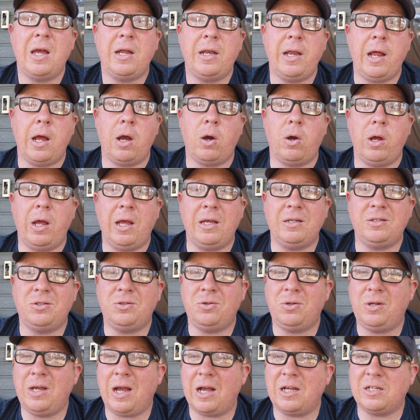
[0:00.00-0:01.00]
Now,
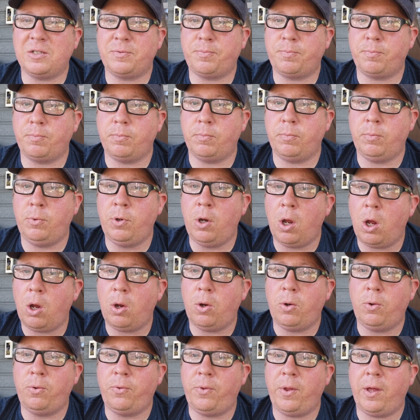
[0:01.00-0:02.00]
as you guys
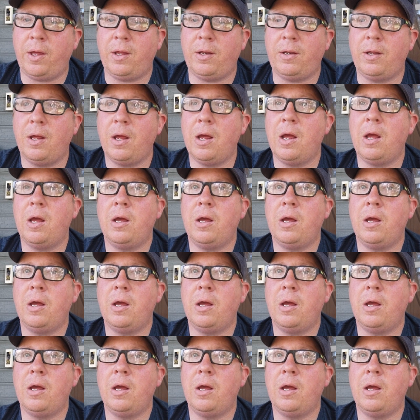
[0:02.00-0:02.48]
know, that